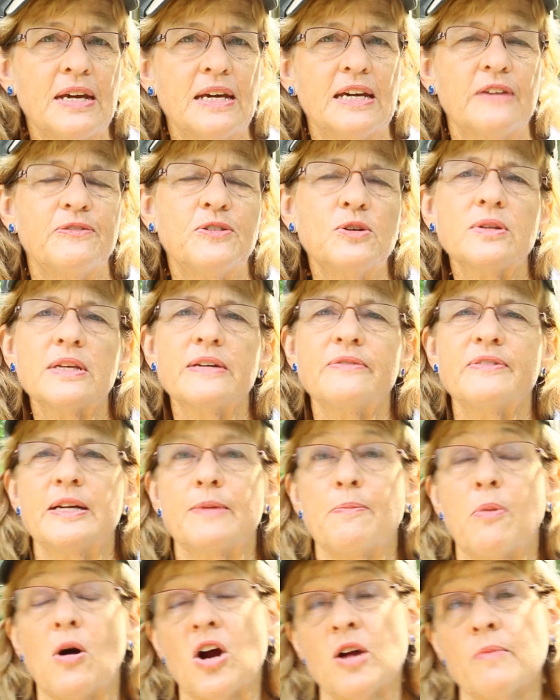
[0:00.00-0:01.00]
If you live in
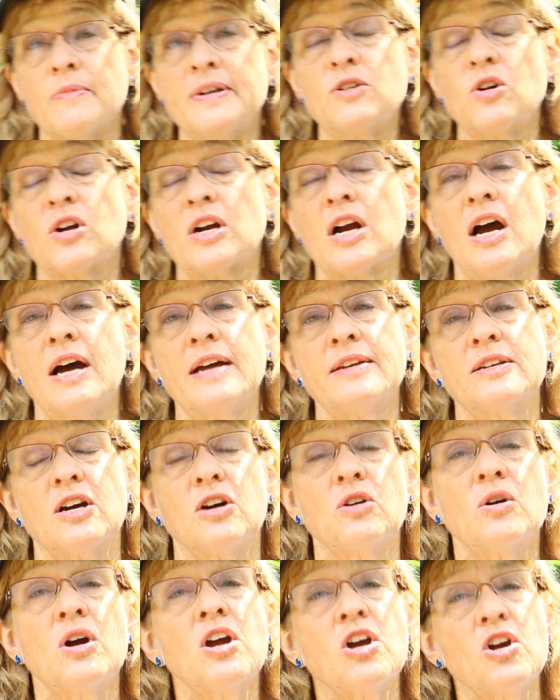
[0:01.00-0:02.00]
an apartment or a
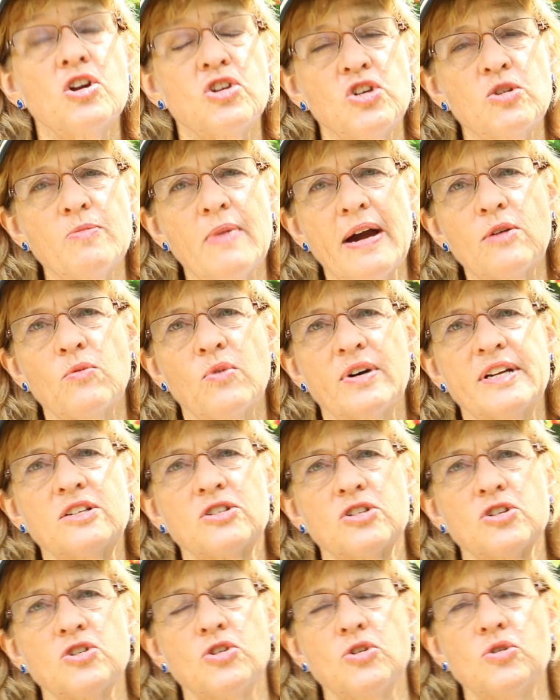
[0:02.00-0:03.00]
condo, you might want
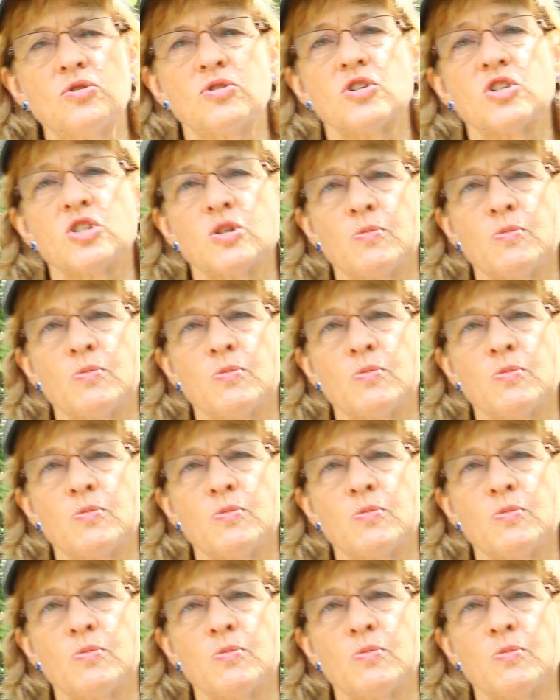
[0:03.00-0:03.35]
to just use a